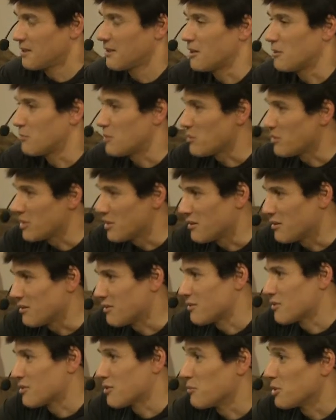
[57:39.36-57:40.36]
or
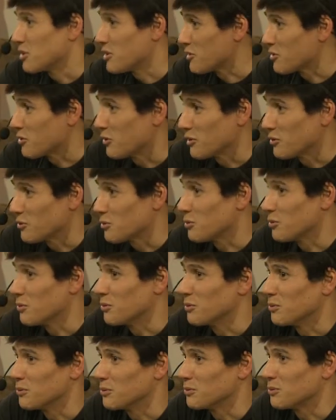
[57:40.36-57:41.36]
maybe somebody is going
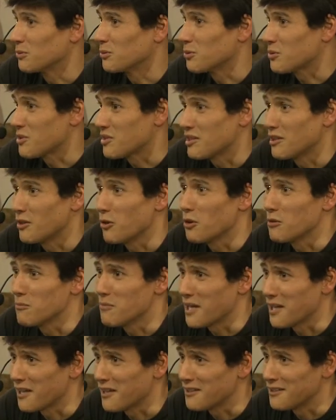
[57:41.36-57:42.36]
to steal all
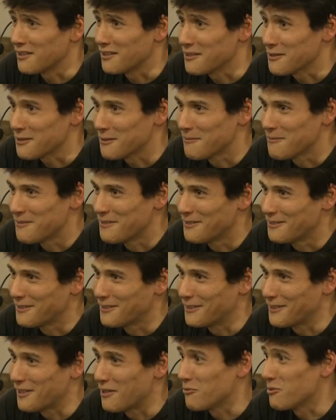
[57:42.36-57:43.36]
my ideas,
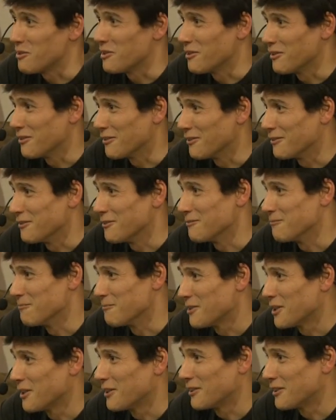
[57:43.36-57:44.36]
and I will
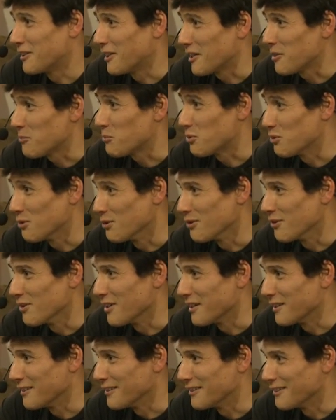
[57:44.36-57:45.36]
die poor
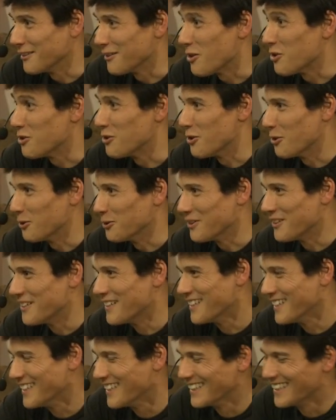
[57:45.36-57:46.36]
and unknown.
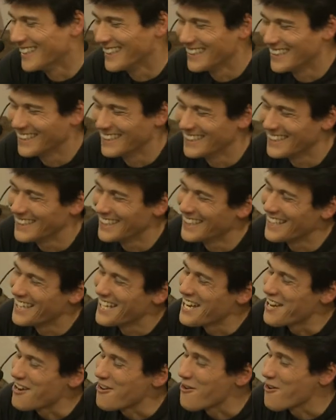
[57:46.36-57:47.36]

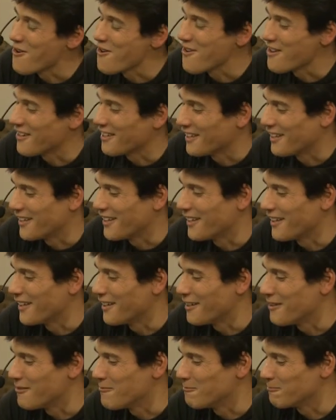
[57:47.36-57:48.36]
Or
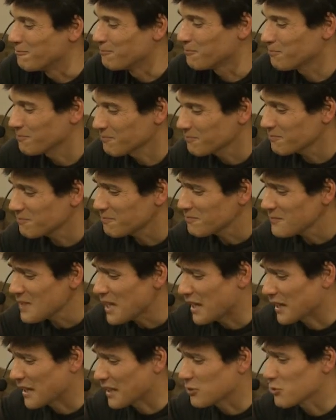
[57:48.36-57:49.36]

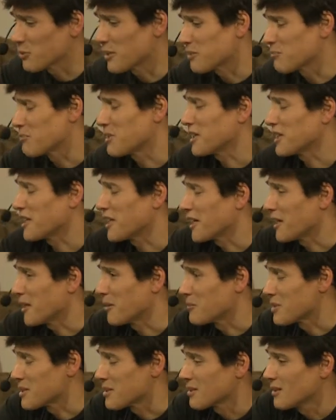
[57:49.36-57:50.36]
I can create many
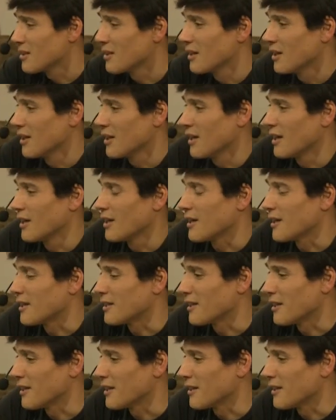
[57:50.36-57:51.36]
games,
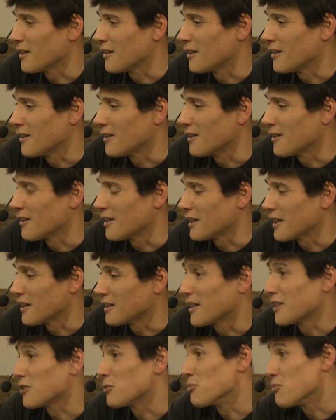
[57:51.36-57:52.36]
and I
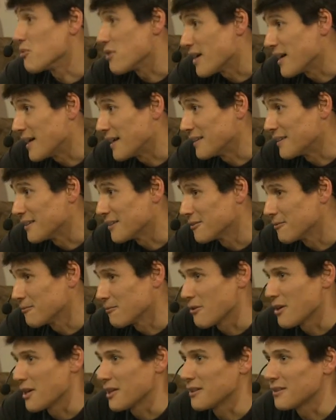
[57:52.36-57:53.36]
can get a brand,
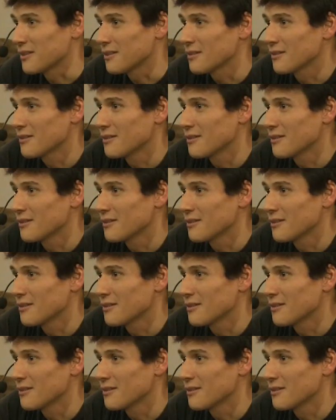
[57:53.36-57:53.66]
right?